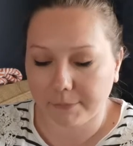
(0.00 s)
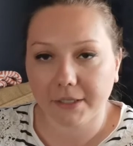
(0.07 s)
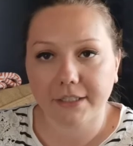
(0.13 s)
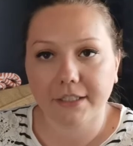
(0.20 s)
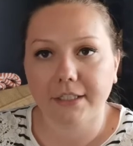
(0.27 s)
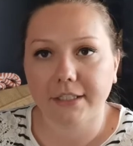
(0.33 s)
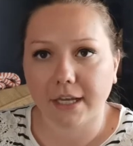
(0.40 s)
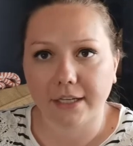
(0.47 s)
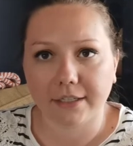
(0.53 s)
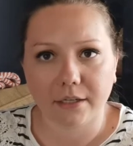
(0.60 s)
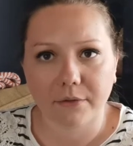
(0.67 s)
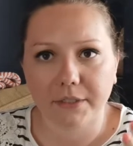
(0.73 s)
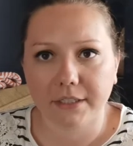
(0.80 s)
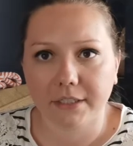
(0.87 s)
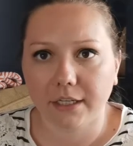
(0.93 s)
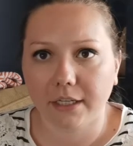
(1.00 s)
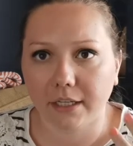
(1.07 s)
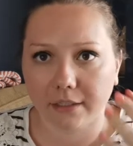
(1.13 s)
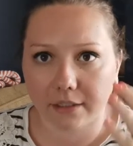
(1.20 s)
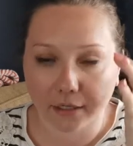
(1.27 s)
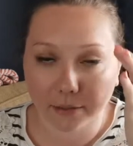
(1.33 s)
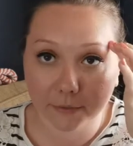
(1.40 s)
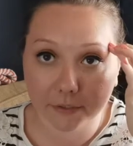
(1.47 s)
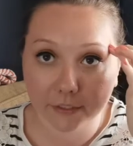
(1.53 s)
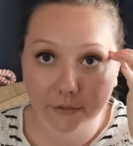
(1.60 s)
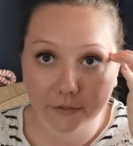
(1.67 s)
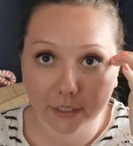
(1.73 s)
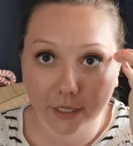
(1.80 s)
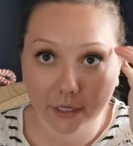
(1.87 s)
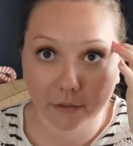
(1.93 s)
the size I was knitting and the numbers I
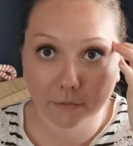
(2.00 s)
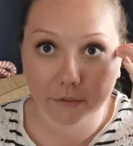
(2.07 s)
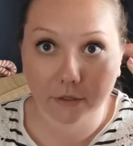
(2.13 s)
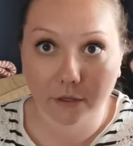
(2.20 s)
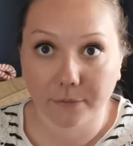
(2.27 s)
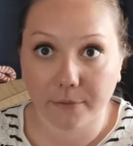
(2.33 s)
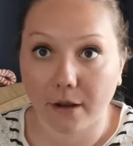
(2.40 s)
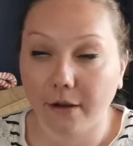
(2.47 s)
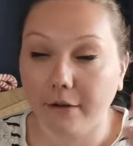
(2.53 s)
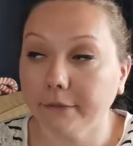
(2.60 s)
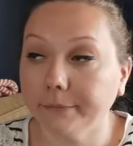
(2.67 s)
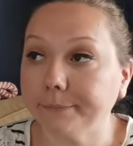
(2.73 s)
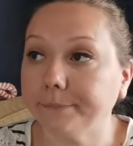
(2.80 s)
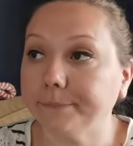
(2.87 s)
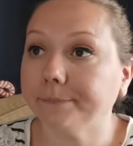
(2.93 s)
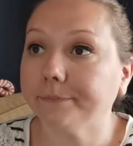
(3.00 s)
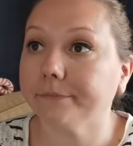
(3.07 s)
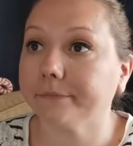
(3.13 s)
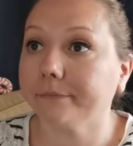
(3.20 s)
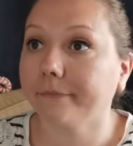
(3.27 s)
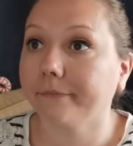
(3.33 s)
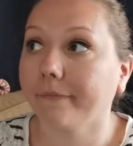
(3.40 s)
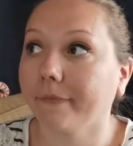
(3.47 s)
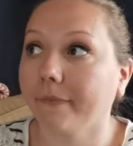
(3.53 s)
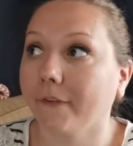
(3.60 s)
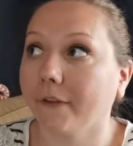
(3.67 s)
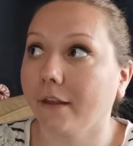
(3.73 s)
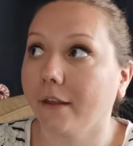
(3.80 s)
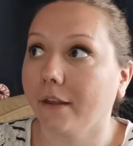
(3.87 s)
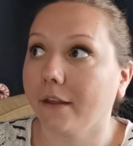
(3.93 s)
was getting was all wrong.
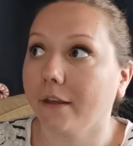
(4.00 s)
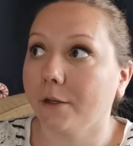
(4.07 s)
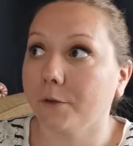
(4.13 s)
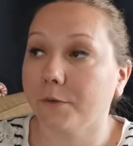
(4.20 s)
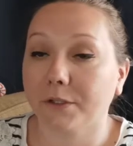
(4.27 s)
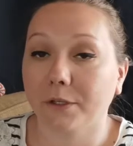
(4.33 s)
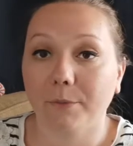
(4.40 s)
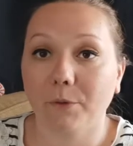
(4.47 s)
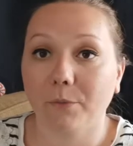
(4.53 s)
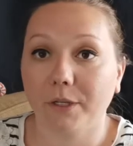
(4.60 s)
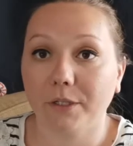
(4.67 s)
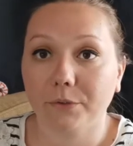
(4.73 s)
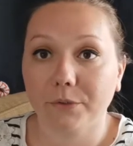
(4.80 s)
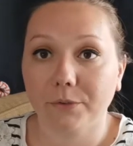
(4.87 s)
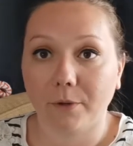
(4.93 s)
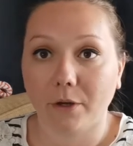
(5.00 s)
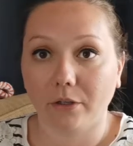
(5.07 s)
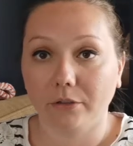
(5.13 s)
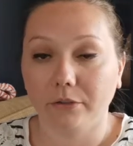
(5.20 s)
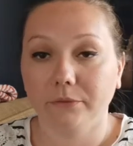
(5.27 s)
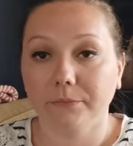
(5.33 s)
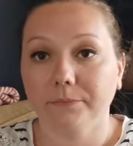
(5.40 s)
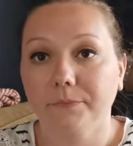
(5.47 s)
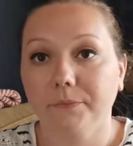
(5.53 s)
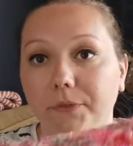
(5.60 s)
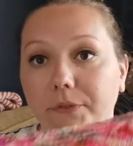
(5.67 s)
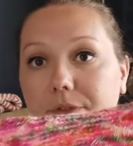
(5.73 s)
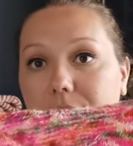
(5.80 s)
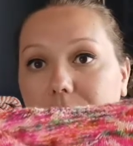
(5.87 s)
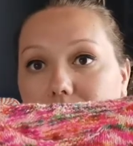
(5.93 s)
It was gonna be way too small,
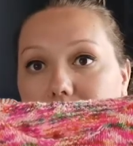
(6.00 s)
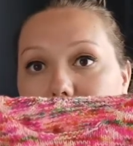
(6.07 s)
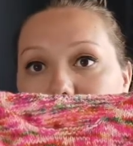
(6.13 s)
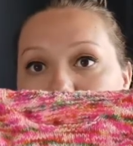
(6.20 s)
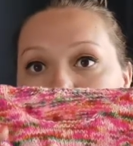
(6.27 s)
so